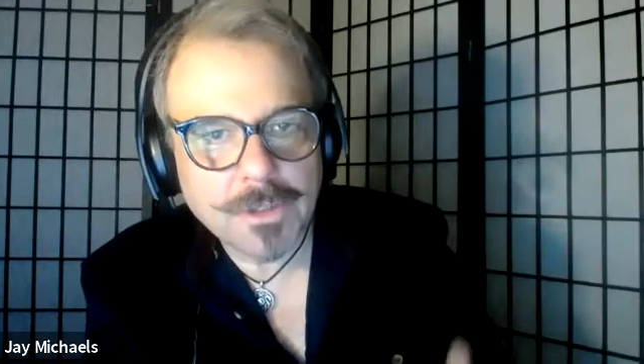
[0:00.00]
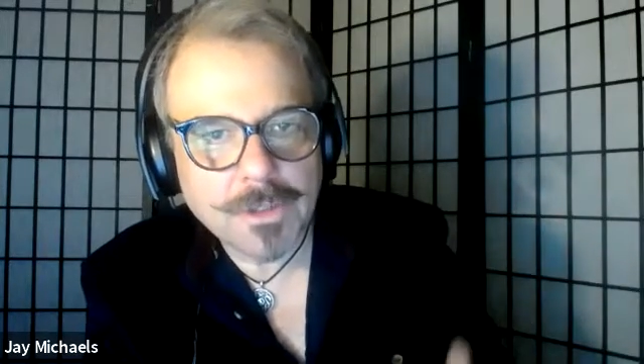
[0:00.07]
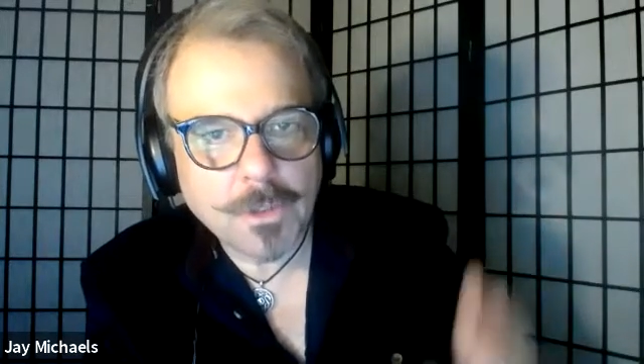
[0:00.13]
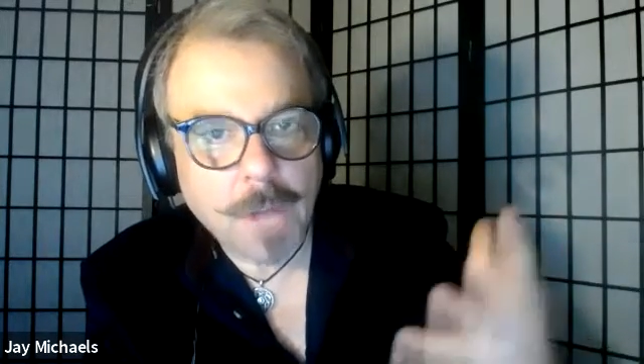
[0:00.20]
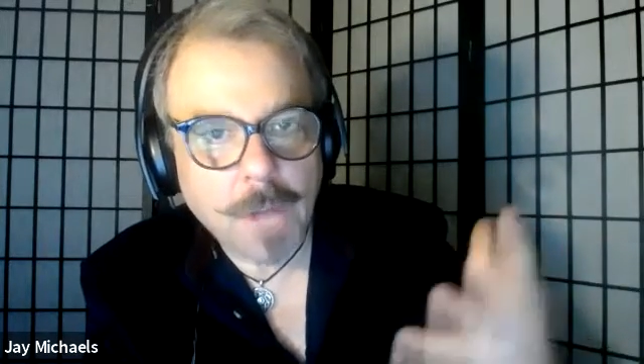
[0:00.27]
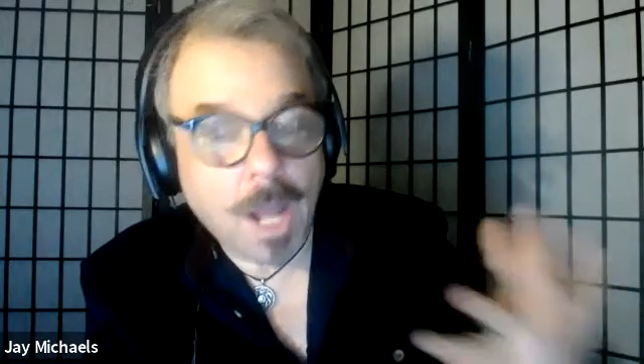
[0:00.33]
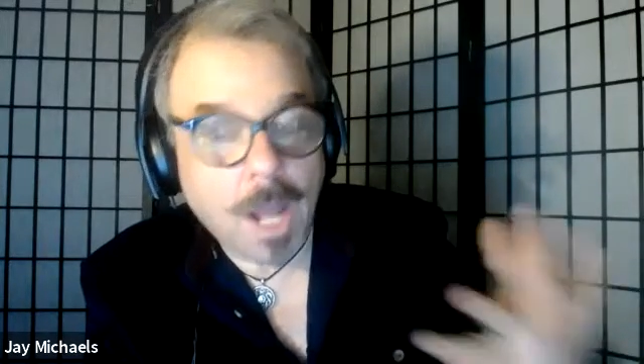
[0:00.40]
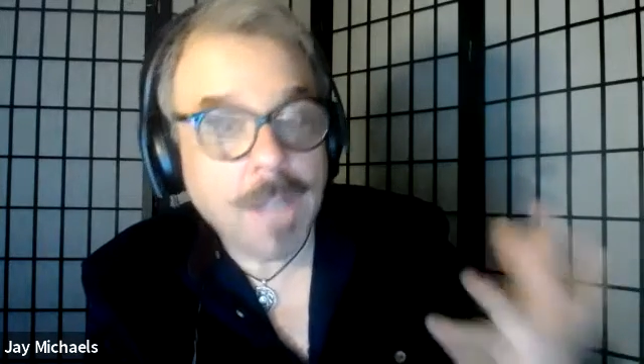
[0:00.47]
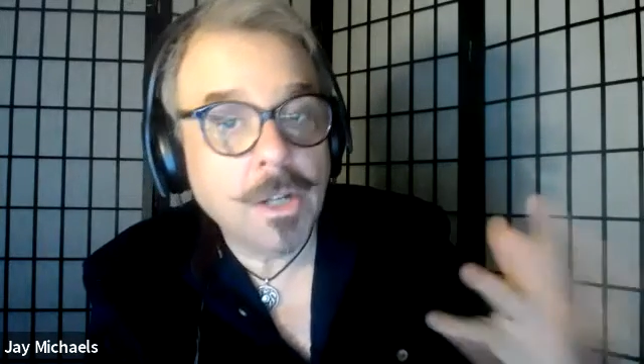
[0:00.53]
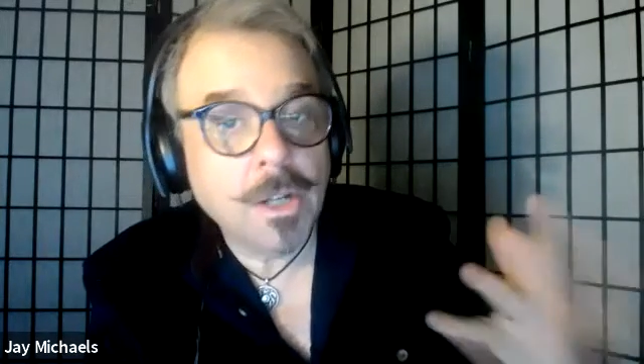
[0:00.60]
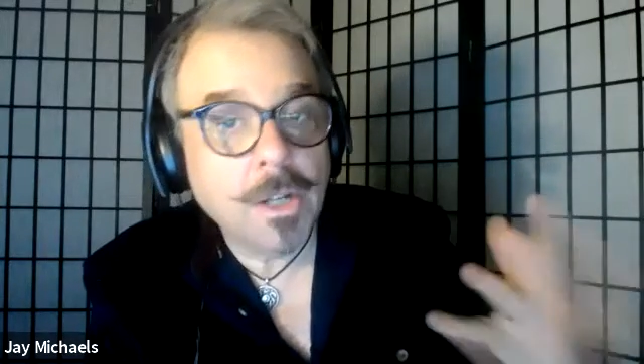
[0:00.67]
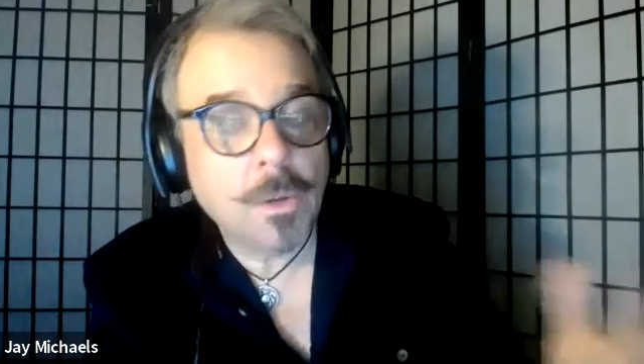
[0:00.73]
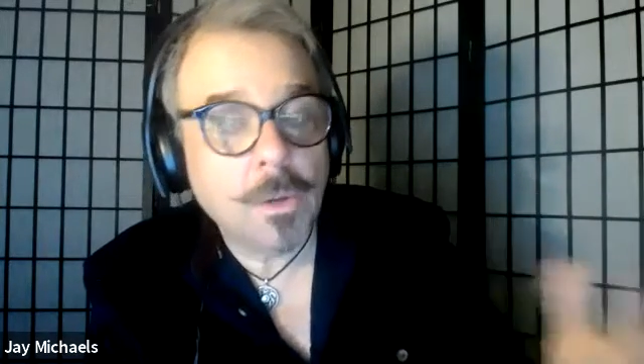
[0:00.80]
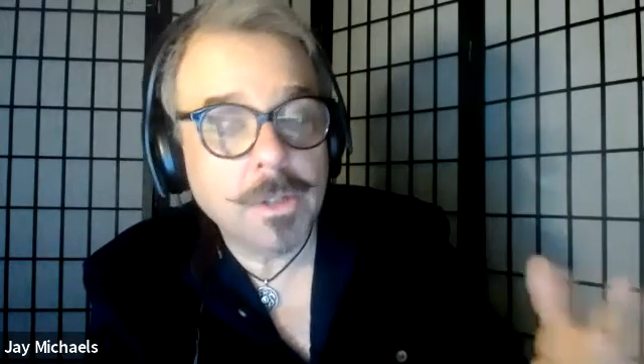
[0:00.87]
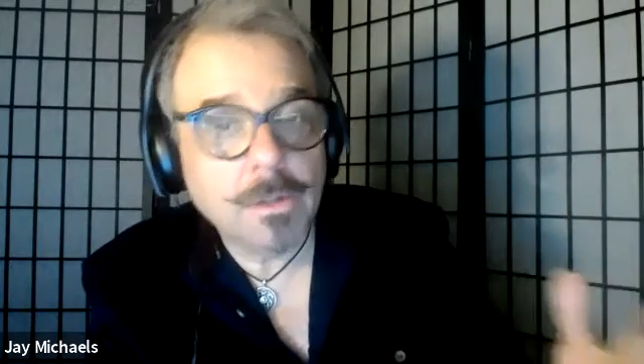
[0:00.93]
and
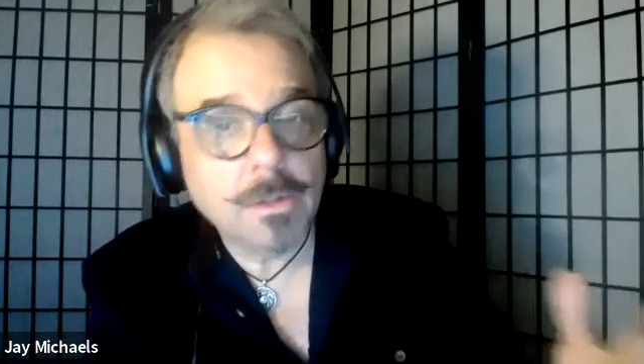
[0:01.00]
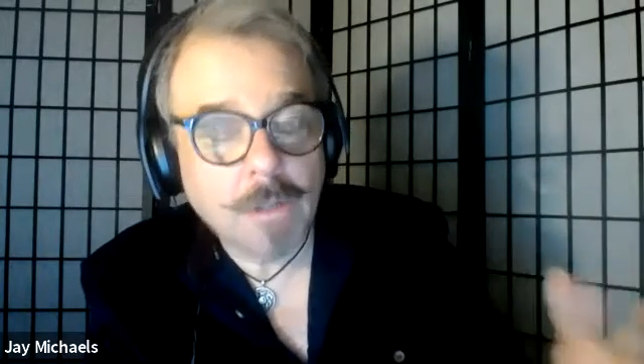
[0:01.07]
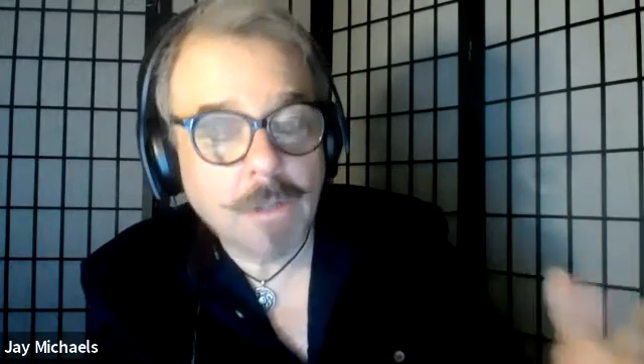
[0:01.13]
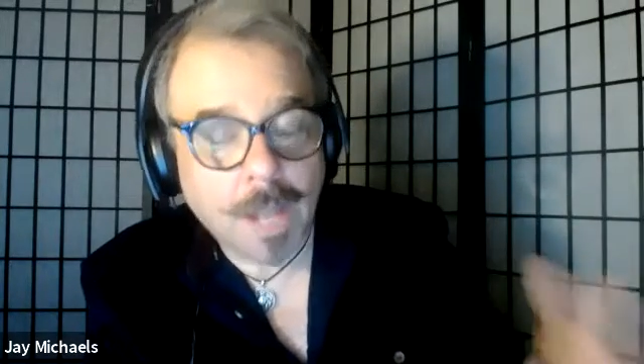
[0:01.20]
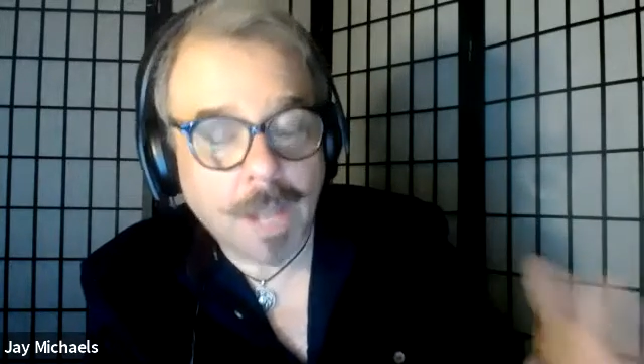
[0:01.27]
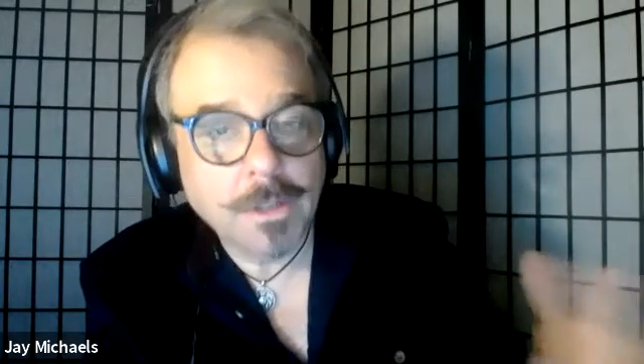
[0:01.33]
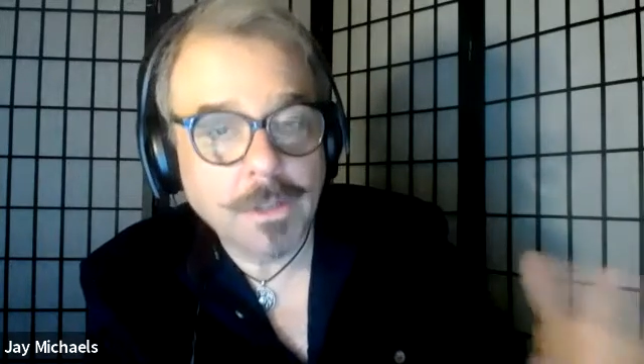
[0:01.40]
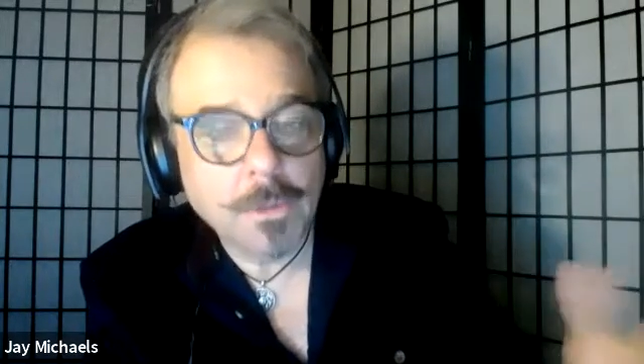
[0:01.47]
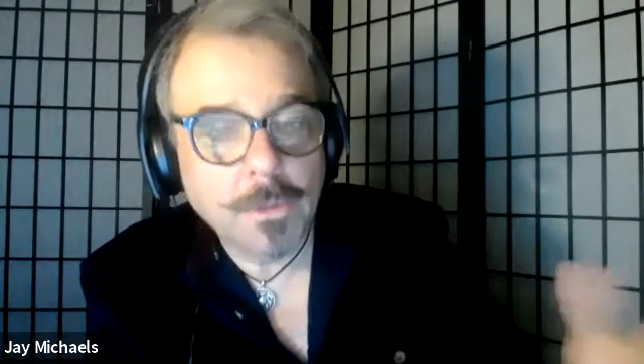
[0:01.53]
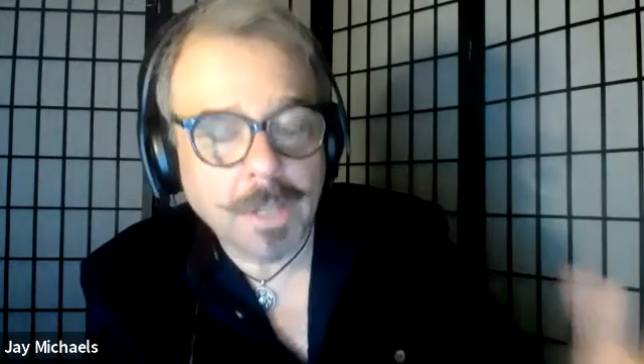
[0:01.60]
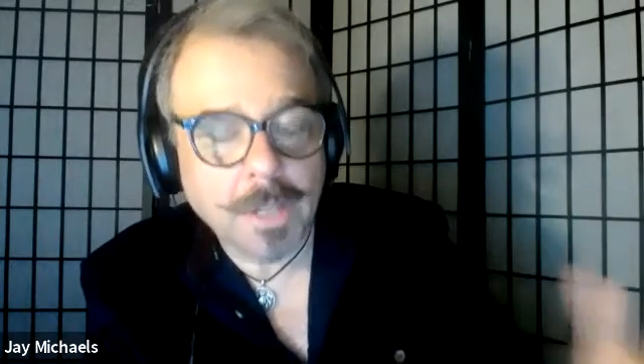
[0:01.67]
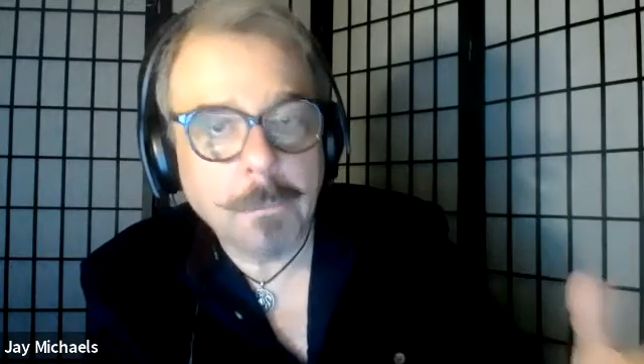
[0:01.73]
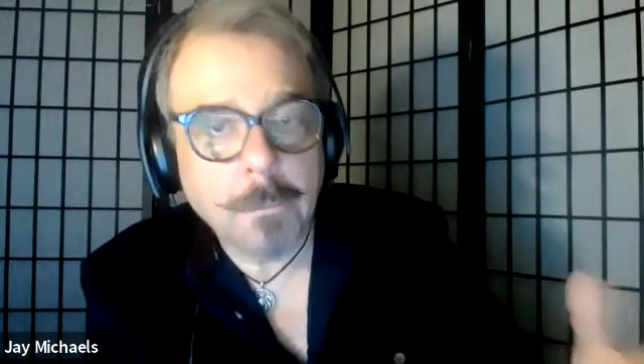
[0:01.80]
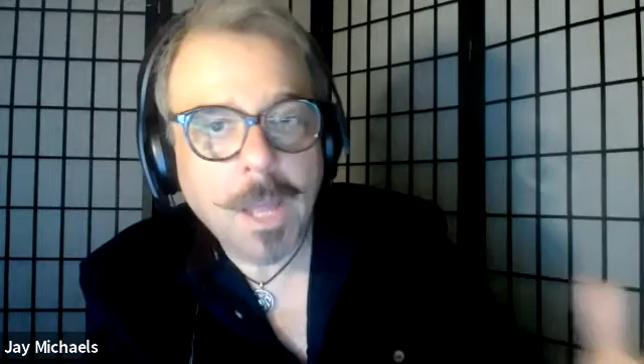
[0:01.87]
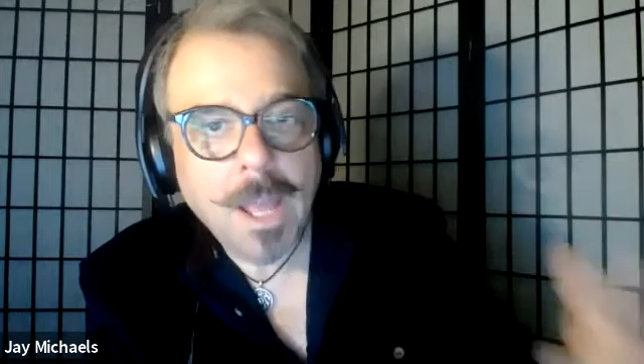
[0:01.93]
I knew him